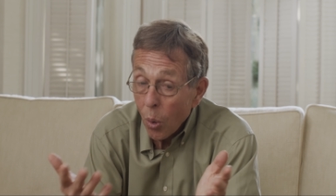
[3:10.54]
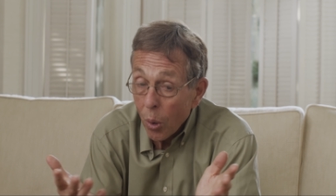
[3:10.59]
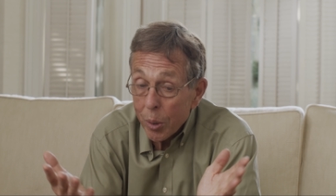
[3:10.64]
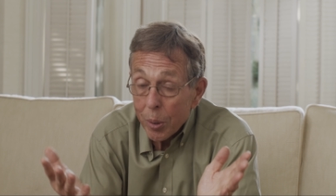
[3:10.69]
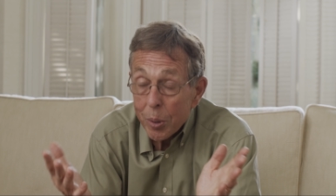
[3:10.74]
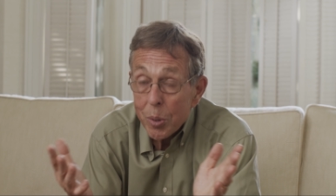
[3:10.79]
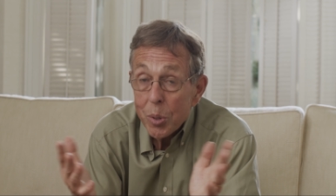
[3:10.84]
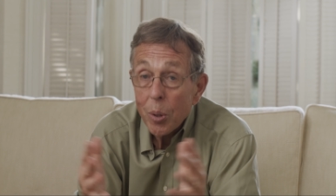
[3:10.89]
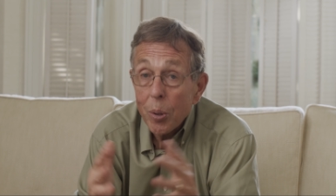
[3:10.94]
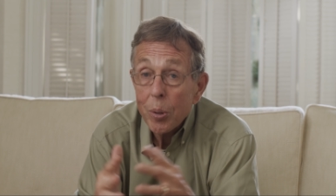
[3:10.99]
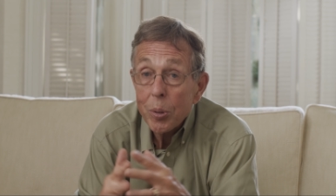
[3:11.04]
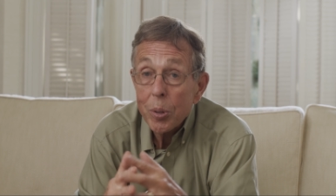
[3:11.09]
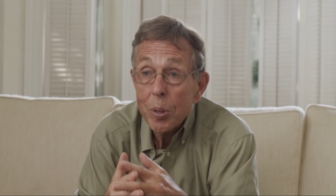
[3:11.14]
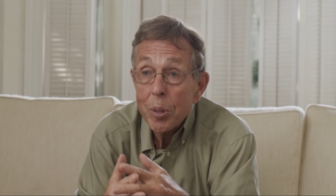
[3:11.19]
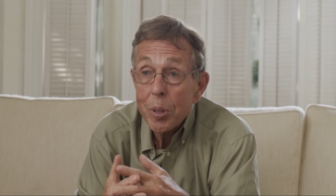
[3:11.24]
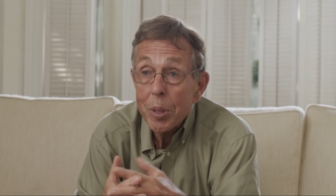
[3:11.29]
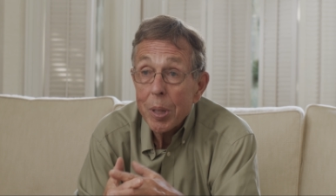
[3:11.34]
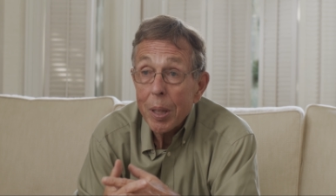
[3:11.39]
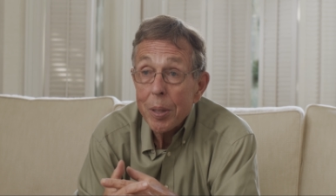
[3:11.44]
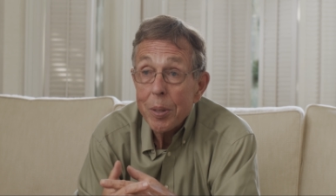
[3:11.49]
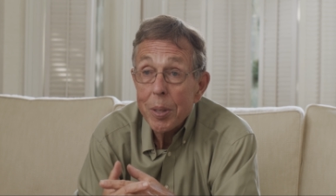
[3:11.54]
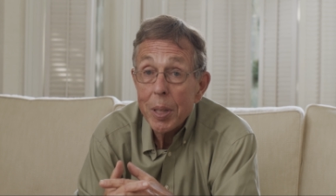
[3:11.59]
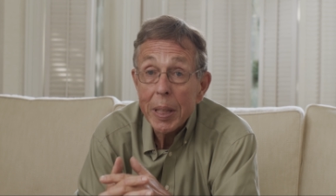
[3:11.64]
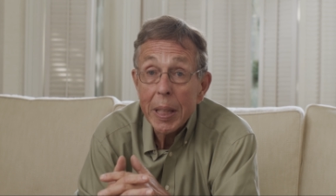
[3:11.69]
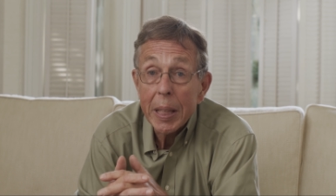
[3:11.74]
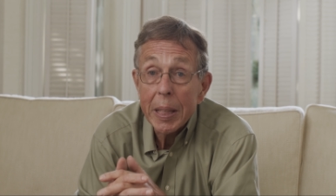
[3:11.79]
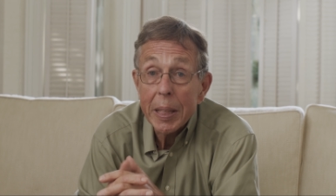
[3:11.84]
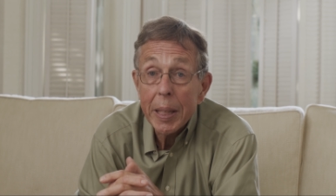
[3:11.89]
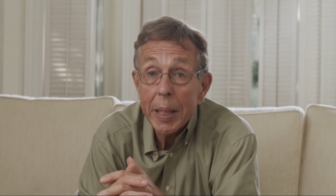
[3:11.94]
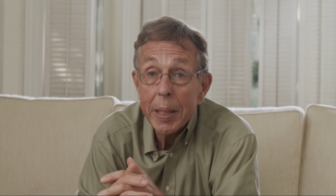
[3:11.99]
Northern soldiers start
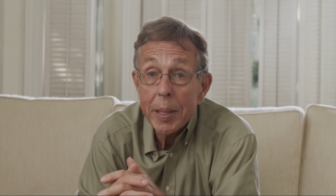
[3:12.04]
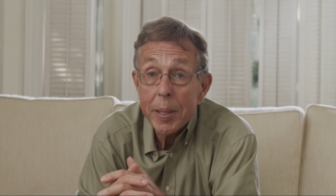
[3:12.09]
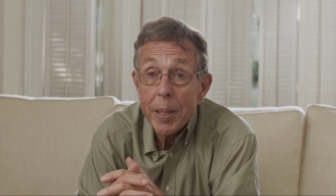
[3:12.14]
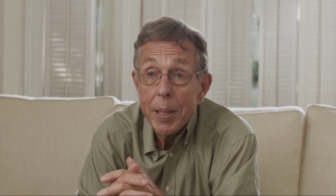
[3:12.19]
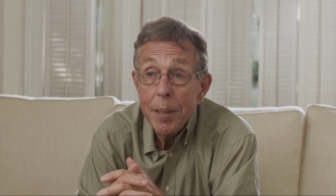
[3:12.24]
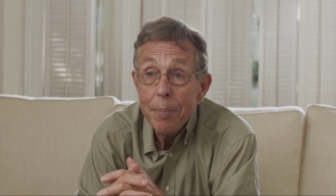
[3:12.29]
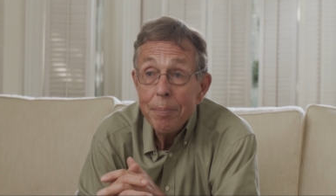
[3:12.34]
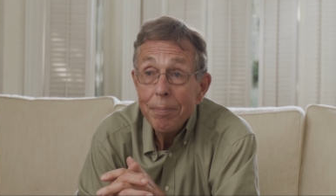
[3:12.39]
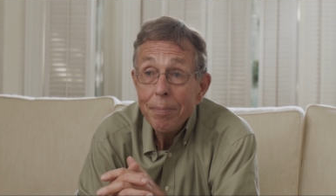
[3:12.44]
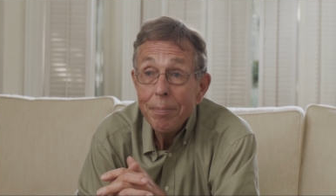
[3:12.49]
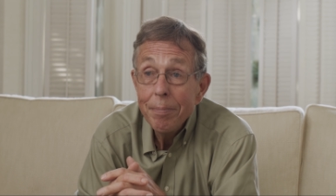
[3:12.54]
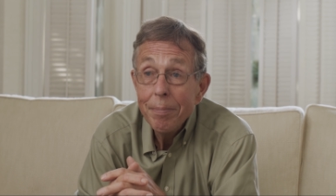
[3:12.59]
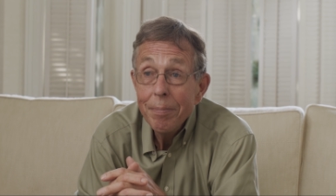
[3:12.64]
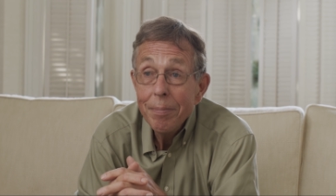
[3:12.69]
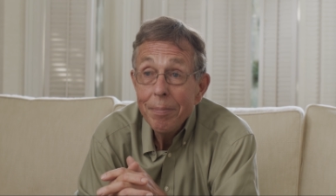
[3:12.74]
singing Dixie.